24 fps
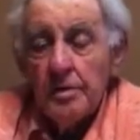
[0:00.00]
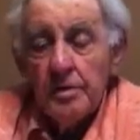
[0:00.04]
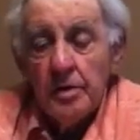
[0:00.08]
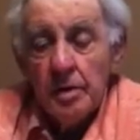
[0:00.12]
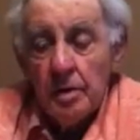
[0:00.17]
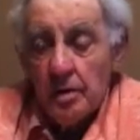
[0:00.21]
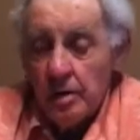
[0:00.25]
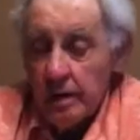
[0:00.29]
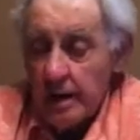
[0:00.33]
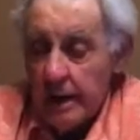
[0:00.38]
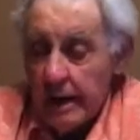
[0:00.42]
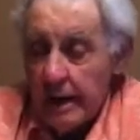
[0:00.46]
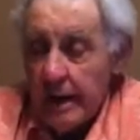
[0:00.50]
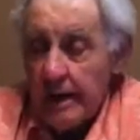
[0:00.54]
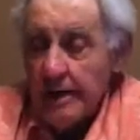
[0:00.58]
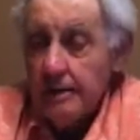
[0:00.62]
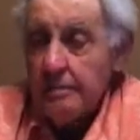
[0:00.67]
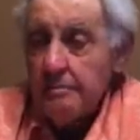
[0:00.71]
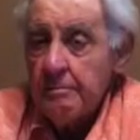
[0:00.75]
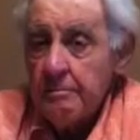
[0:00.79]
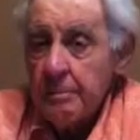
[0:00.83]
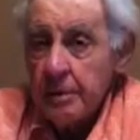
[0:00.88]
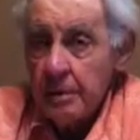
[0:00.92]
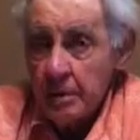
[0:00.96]
No, he had
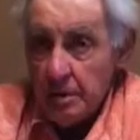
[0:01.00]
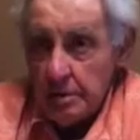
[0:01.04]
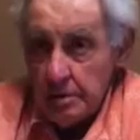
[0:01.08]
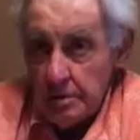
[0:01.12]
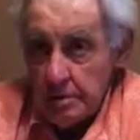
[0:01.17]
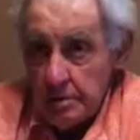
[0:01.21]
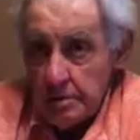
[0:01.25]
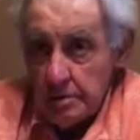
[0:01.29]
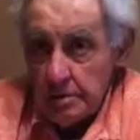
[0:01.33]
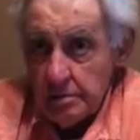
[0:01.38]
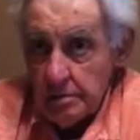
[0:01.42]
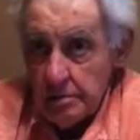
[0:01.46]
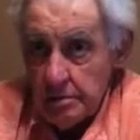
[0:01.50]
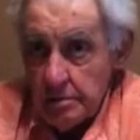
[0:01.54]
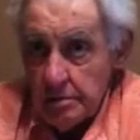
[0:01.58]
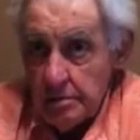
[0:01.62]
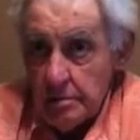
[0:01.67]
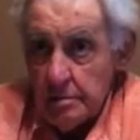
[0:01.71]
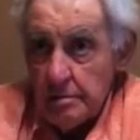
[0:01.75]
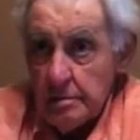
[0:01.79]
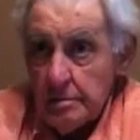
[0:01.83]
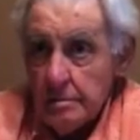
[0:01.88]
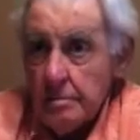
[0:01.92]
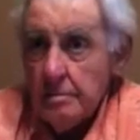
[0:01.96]
it built.
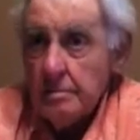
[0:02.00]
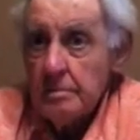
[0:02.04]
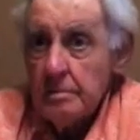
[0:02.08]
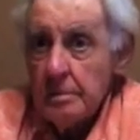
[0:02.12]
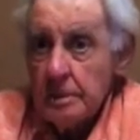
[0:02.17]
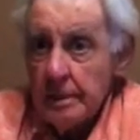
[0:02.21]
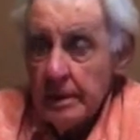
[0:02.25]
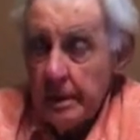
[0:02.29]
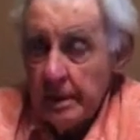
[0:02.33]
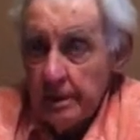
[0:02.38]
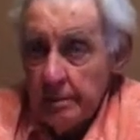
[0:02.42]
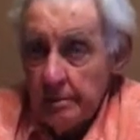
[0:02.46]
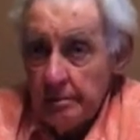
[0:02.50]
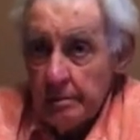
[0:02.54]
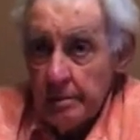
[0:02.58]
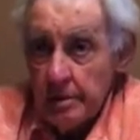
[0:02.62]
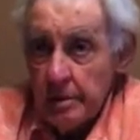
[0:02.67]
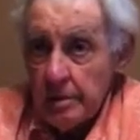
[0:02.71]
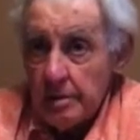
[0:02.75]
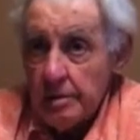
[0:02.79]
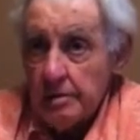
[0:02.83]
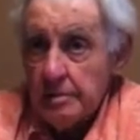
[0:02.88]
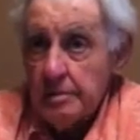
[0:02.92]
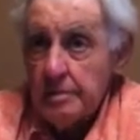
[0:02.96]
He had it
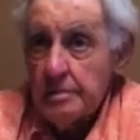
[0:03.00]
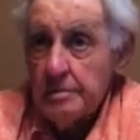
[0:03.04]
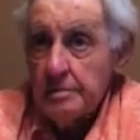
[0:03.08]
built.